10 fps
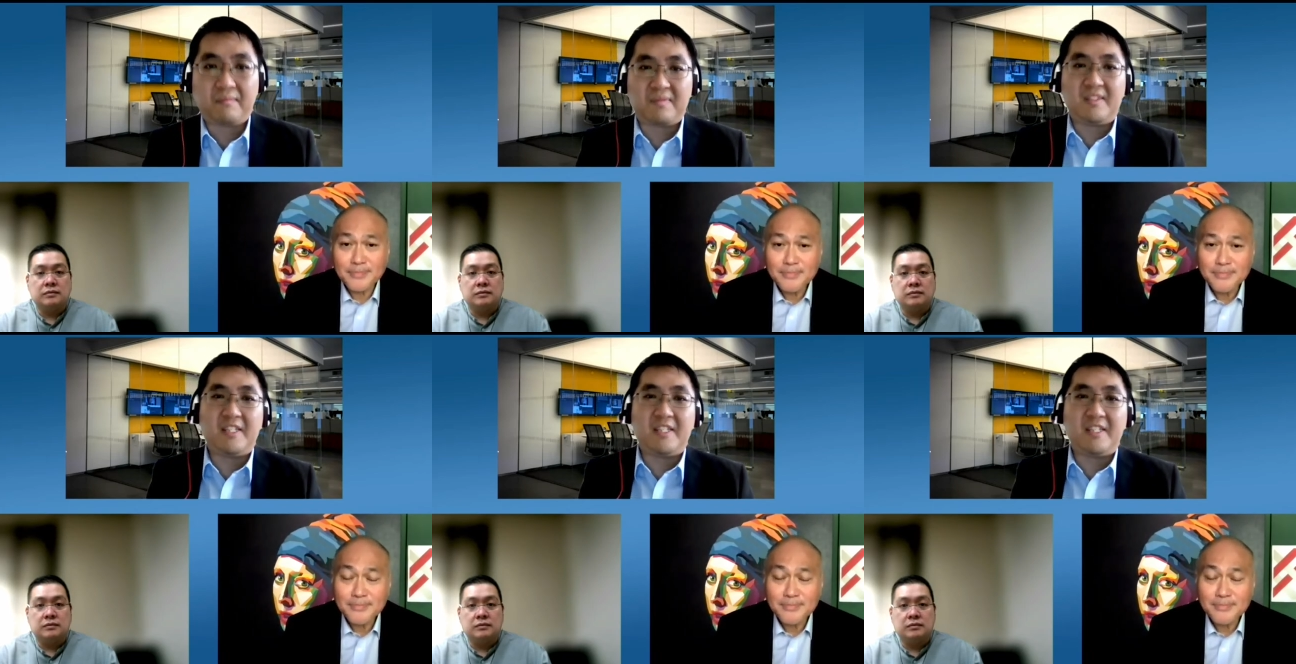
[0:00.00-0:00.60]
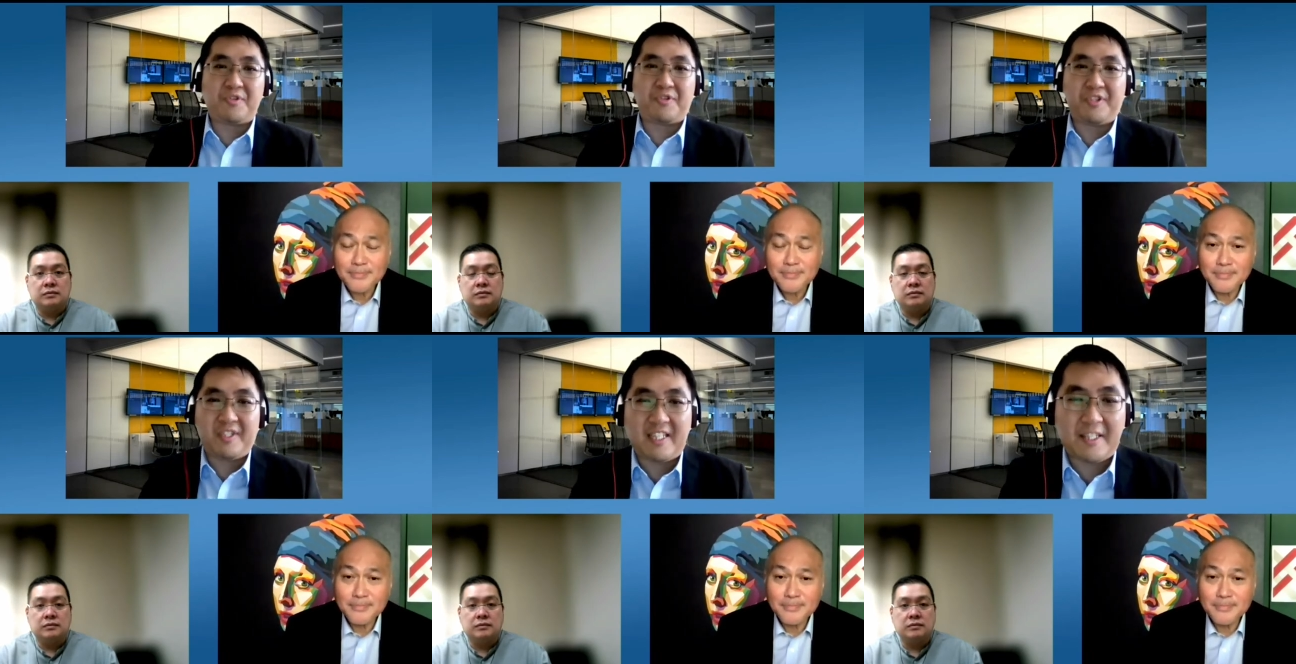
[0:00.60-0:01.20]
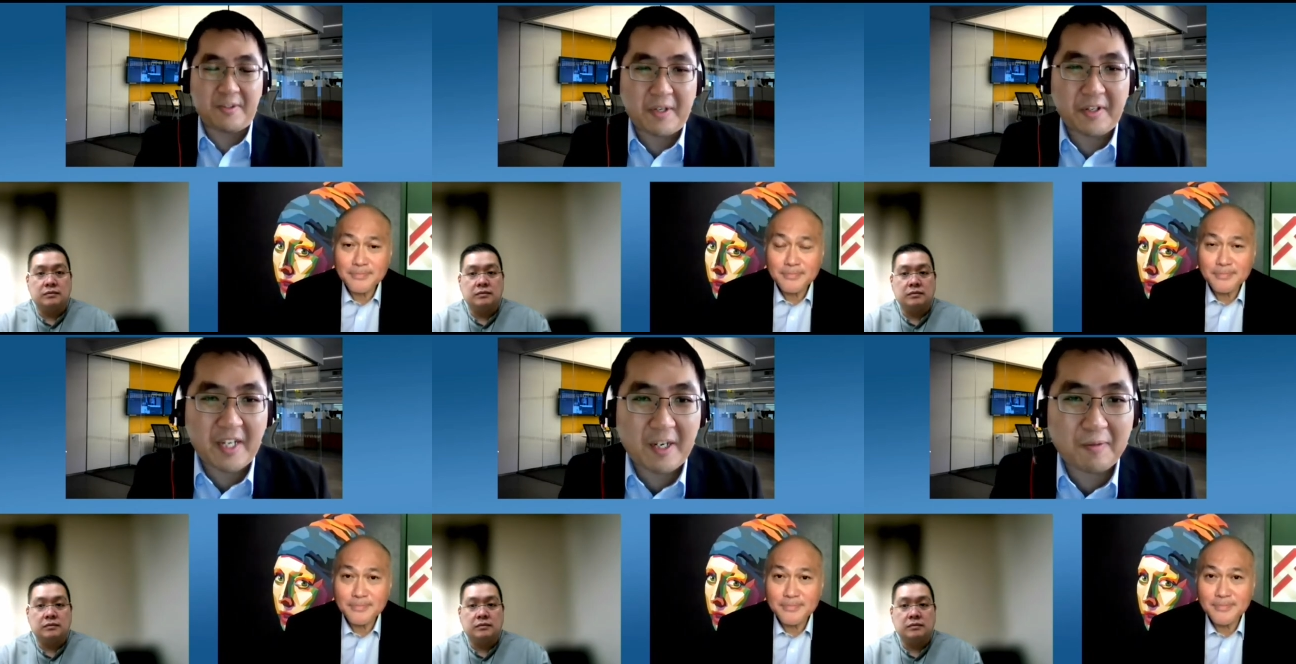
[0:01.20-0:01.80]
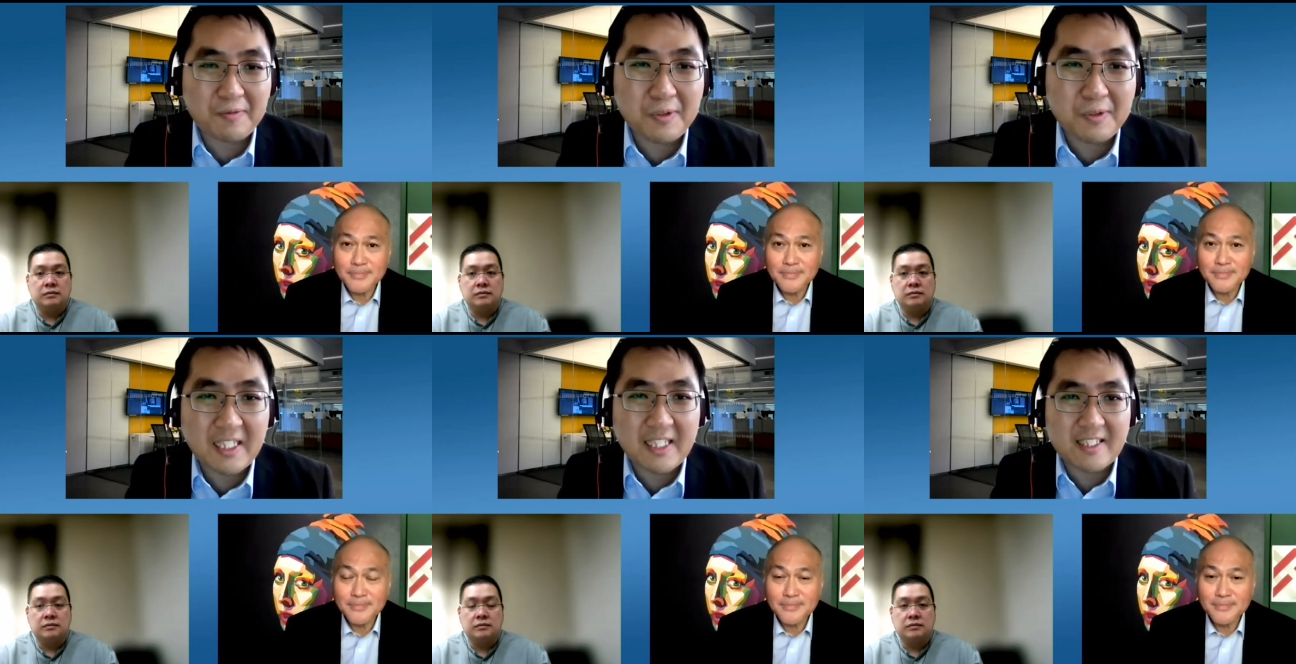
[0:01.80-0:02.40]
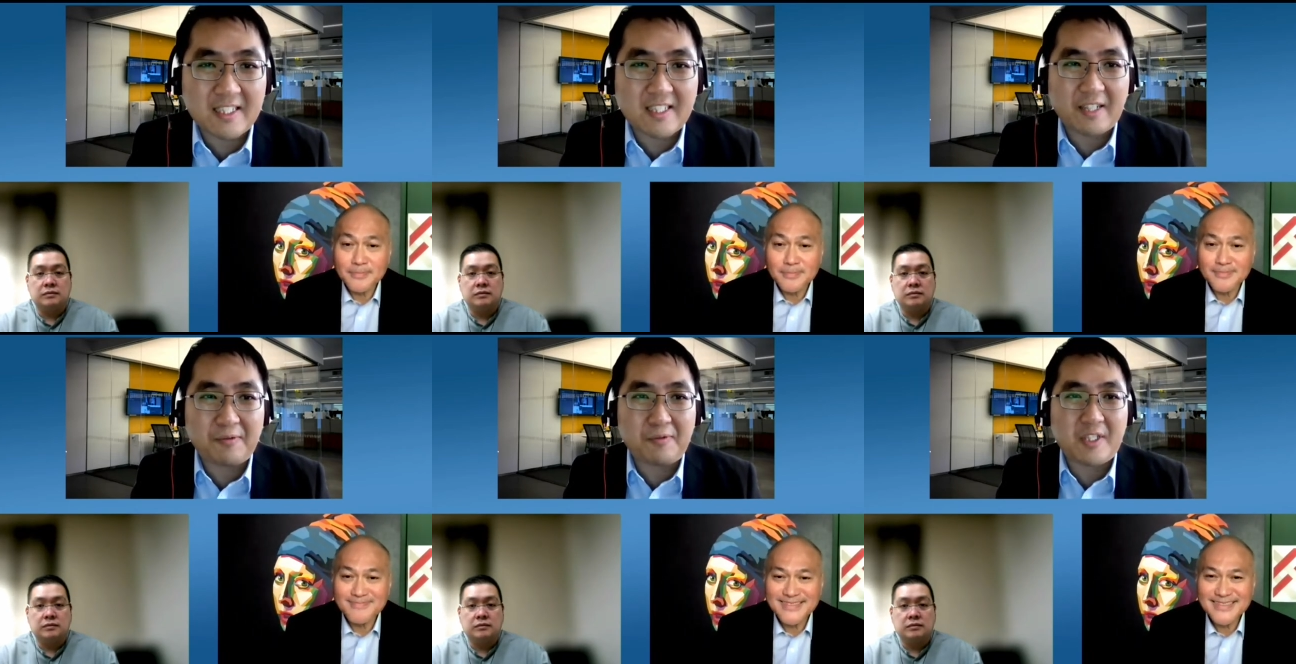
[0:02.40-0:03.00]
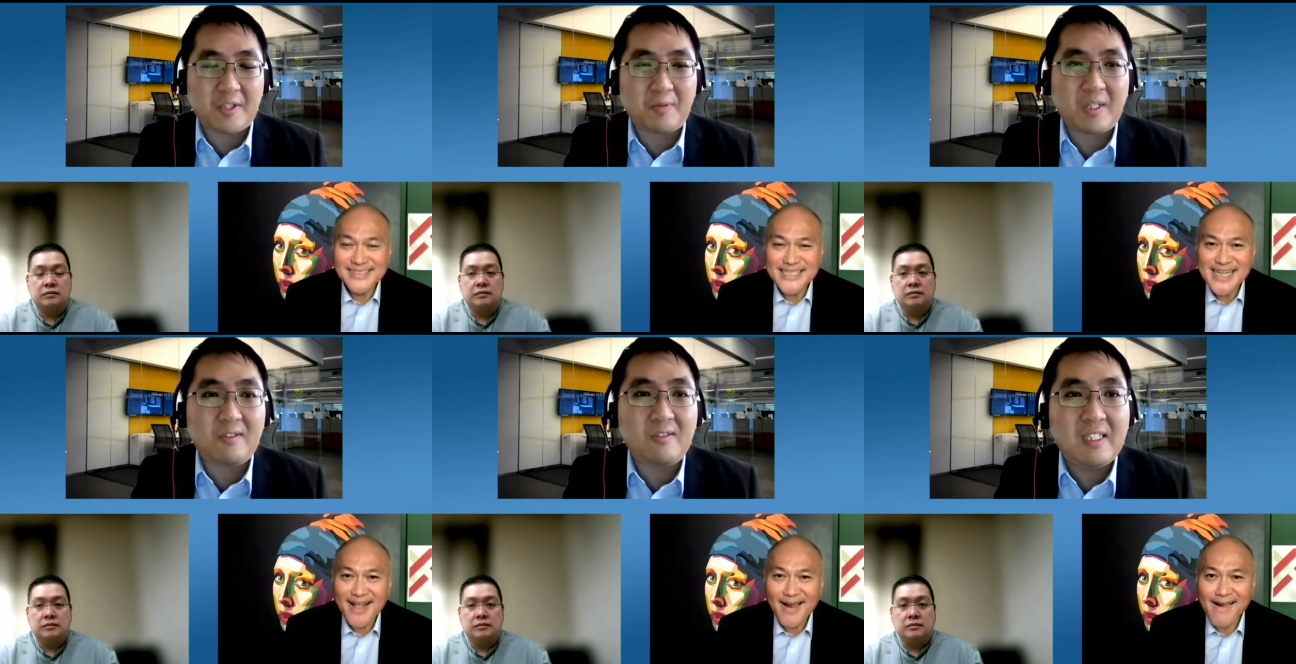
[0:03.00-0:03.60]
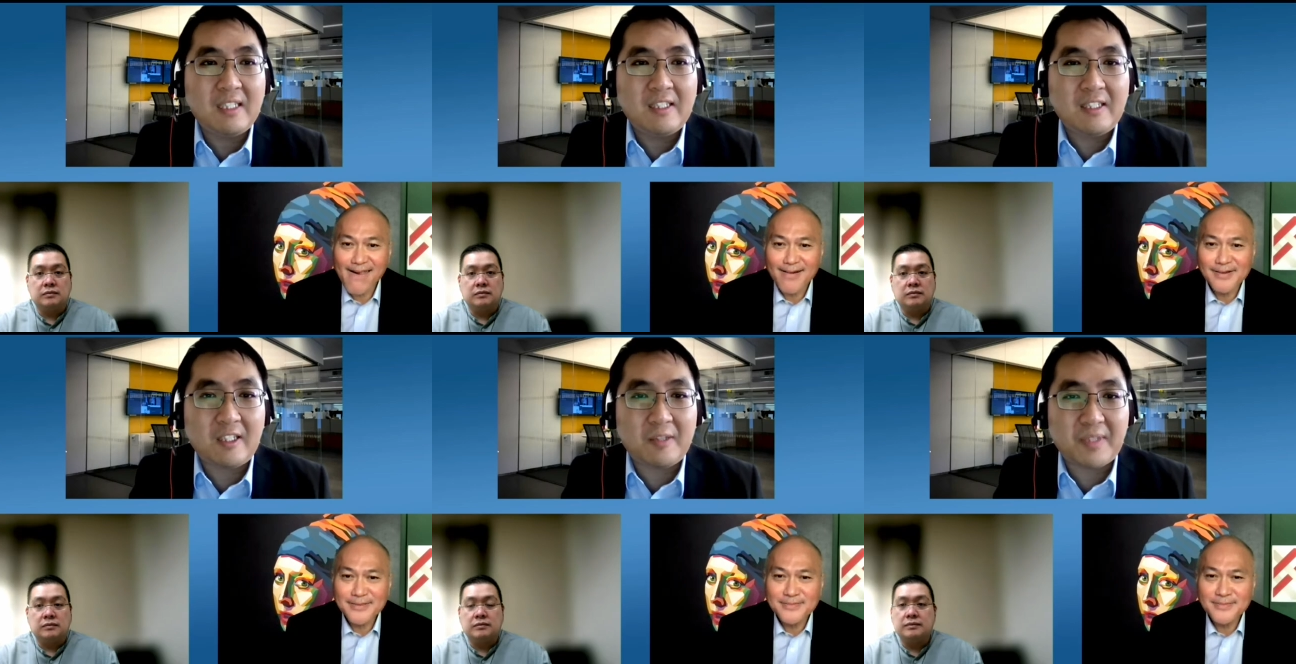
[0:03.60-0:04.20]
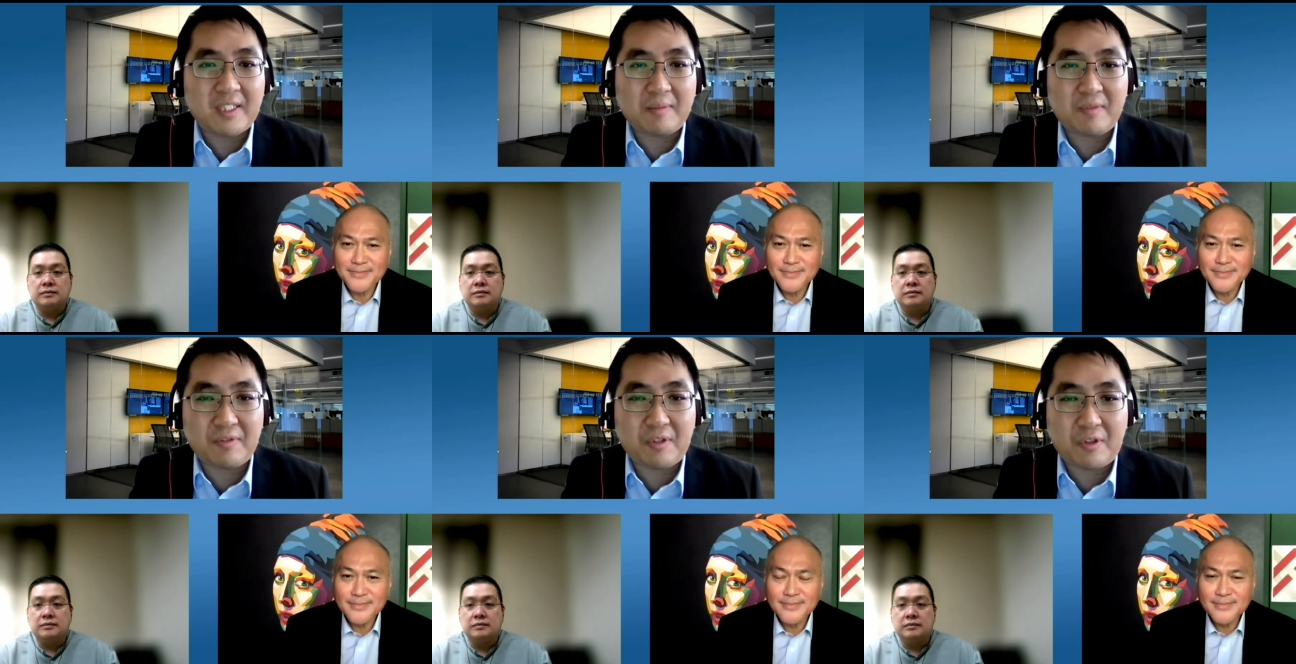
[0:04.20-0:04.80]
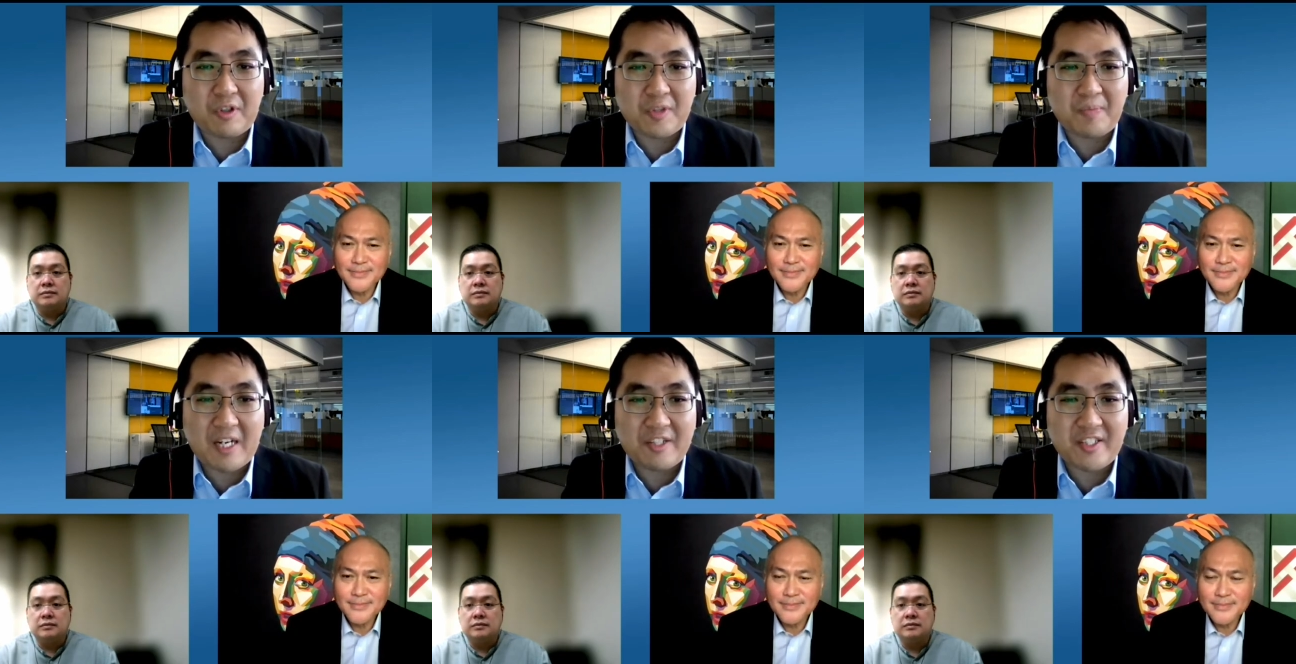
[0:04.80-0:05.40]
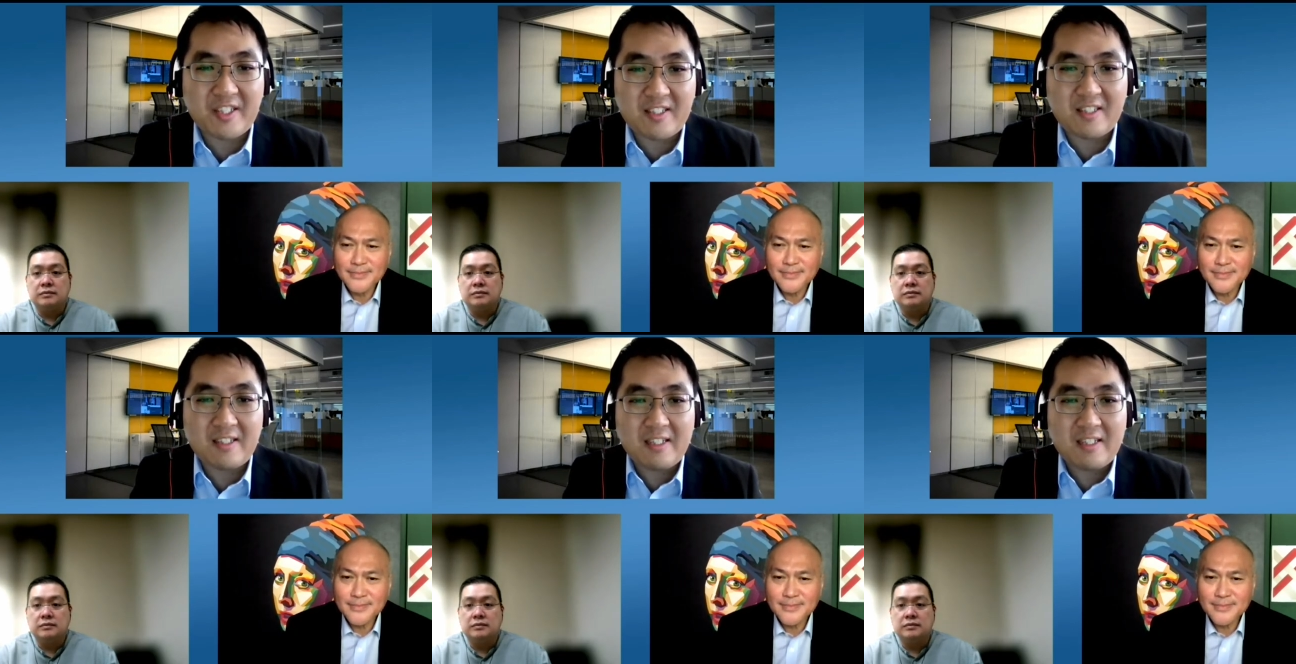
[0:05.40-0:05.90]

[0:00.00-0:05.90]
Speaker 1: Yep, sure. That's very helpful and insightful as well, um, in terms of your gross margins.